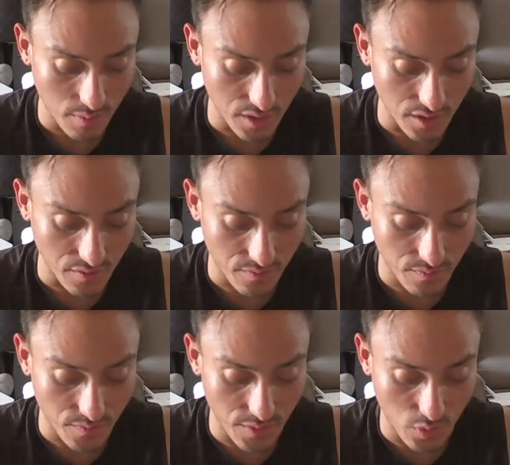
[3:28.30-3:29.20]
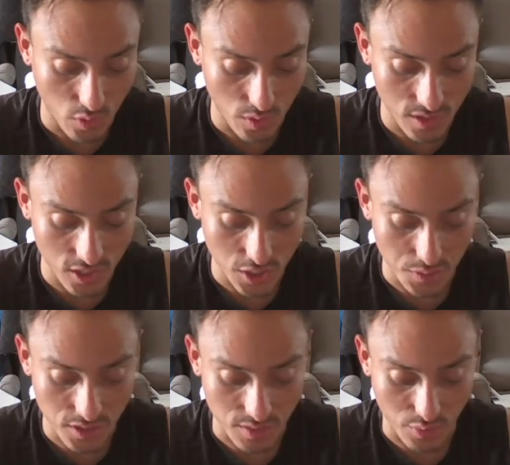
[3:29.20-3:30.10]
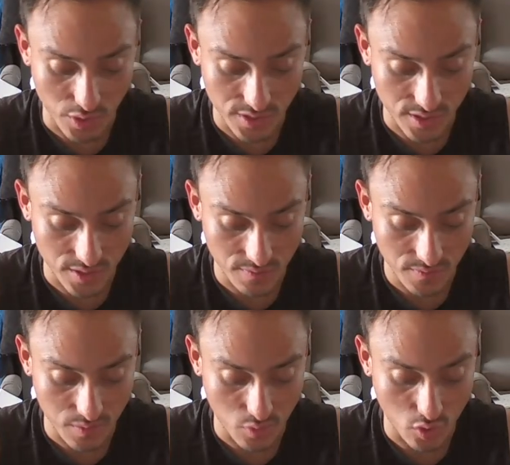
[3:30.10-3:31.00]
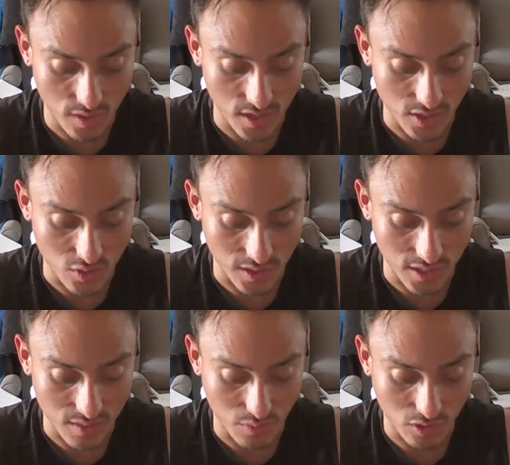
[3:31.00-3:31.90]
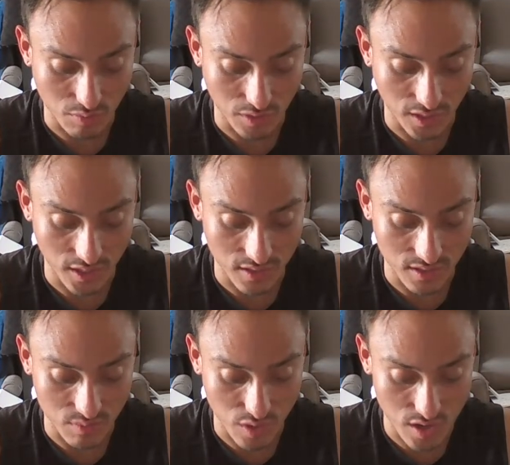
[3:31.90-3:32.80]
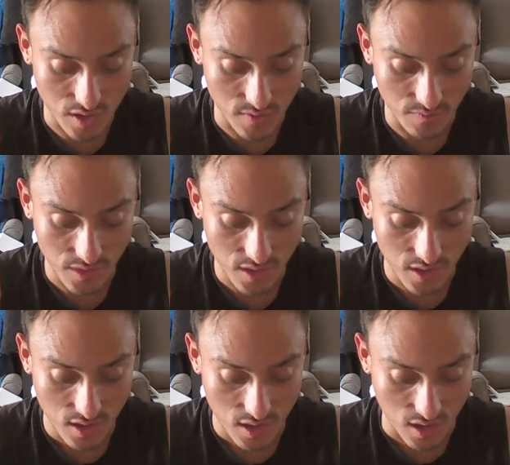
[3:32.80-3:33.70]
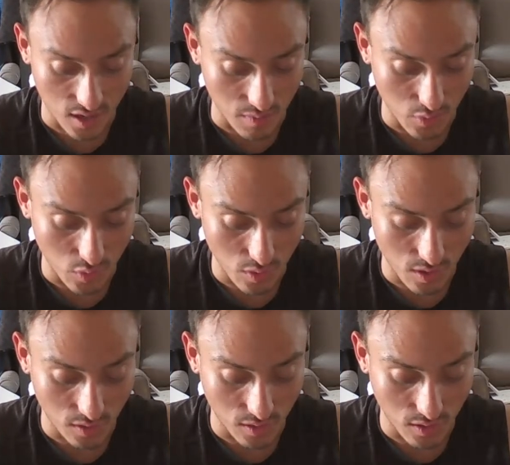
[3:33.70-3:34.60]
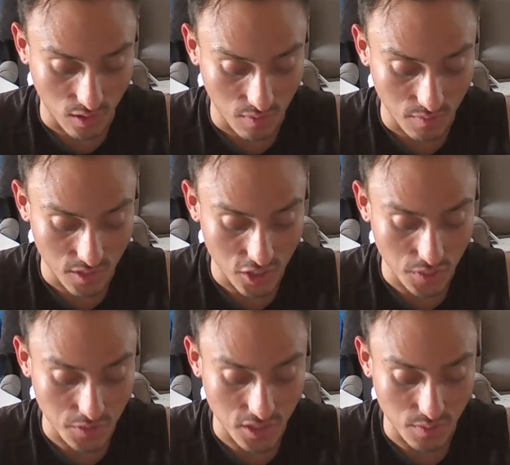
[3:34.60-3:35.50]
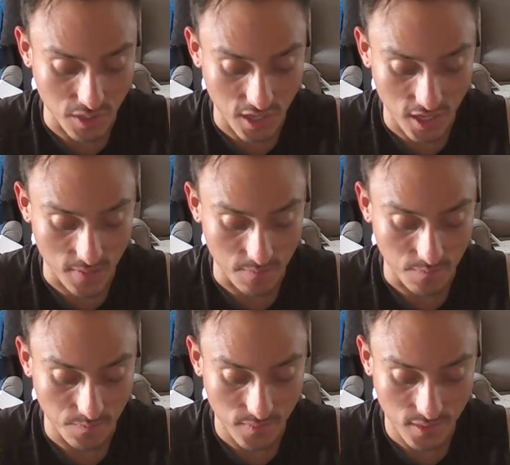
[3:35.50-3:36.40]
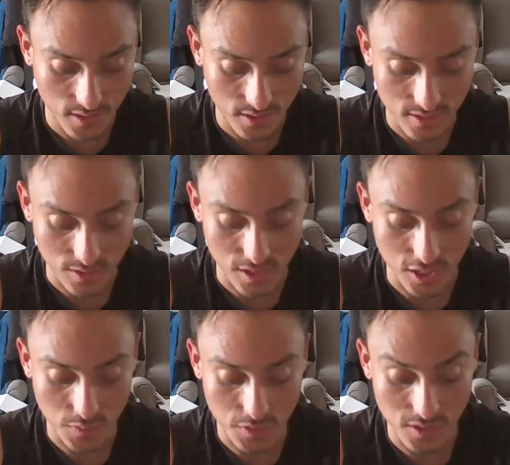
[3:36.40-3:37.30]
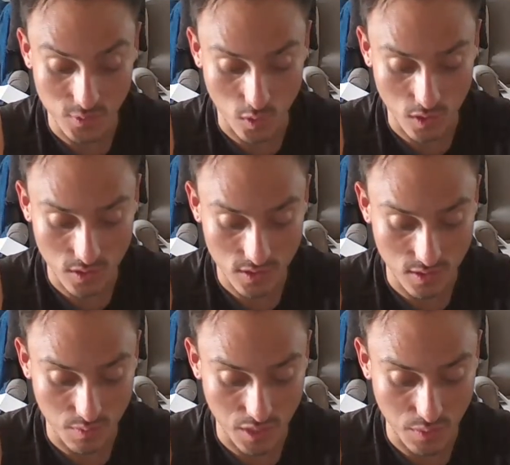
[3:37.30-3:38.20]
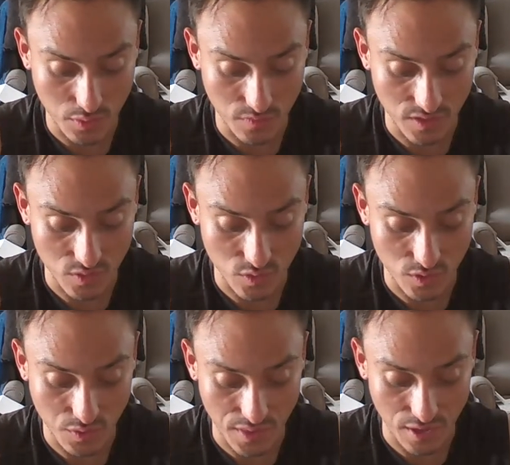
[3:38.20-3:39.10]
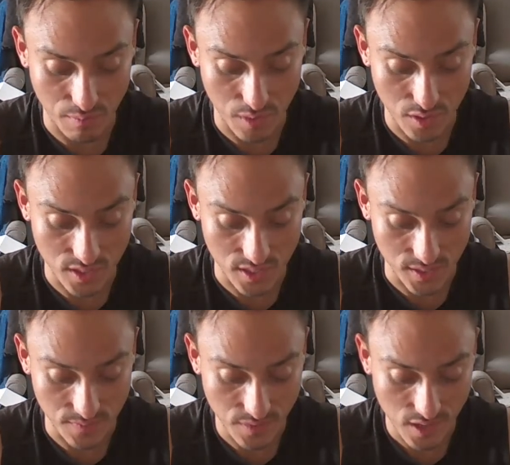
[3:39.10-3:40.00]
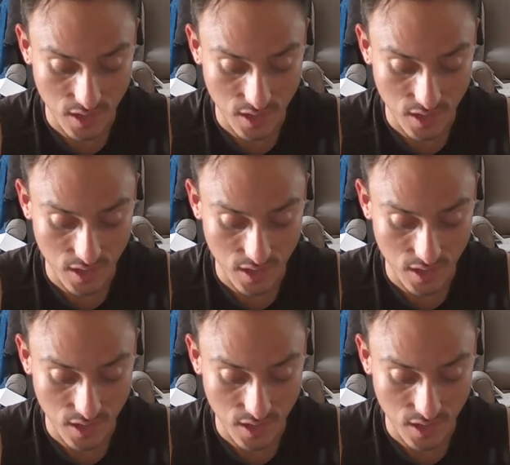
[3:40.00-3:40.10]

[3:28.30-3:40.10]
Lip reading: But the more the Egyptians oppressed them, the more the Israelites multiplied and spread, and the more alarmed the Egyptians became. So the Egyptians worked the people of Israel without mercy.